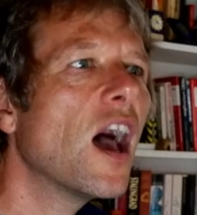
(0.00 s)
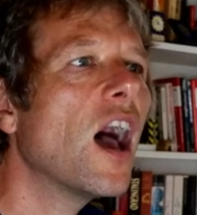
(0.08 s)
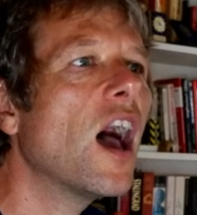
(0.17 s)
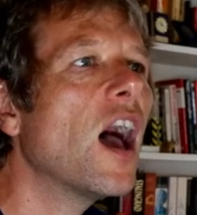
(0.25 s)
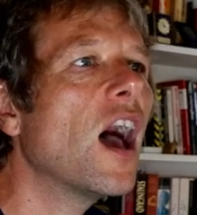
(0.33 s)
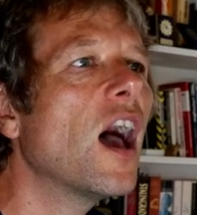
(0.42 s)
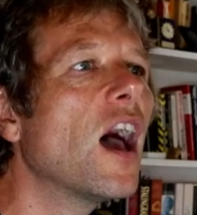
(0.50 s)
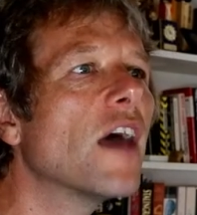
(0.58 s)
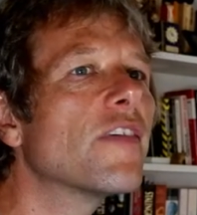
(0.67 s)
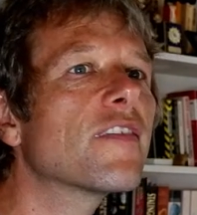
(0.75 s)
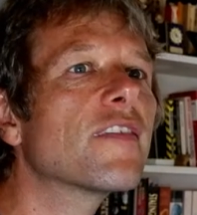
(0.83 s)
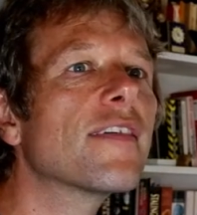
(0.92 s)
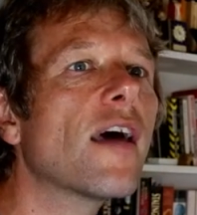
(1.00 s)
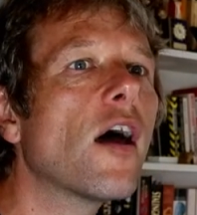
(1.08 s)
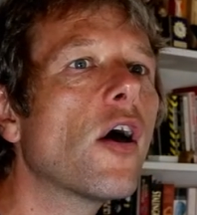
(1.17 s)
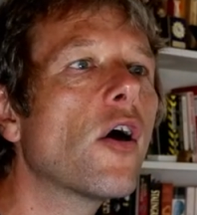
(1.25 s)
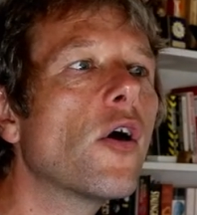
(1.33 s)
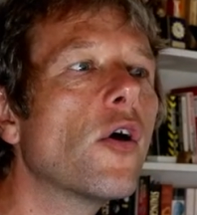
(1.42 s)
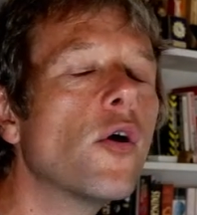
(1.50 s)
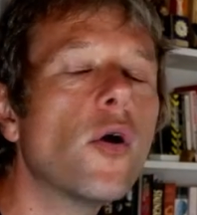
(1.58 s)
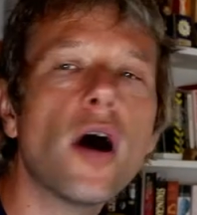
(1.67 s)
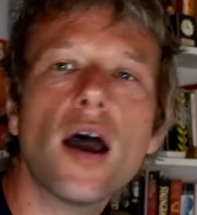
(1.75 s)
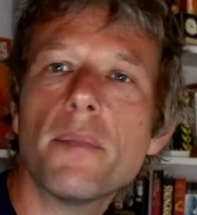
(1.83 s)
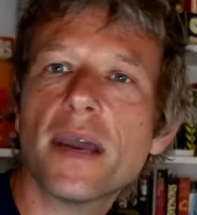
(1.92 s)

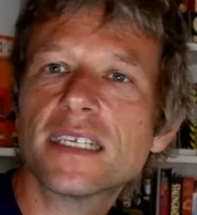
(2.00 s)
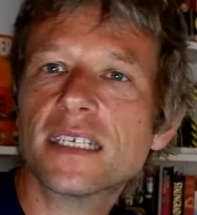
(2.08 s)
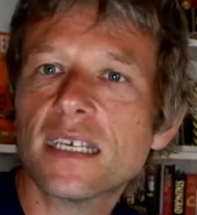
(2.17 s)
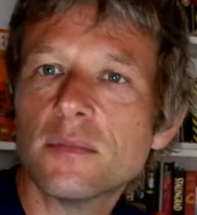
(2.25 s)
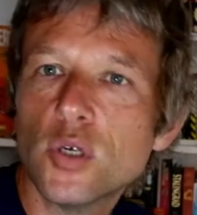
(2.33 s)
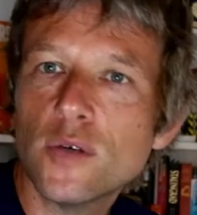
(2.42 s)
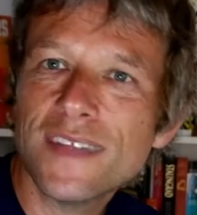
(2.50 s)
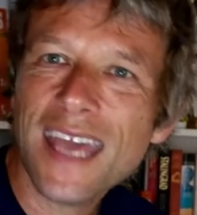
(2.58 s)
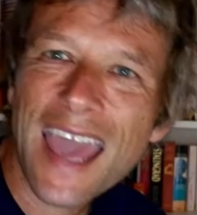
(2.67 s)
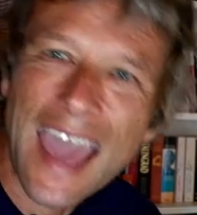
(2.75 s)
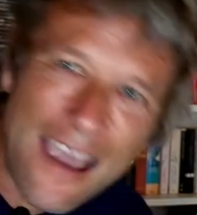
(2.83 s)
So I basically moved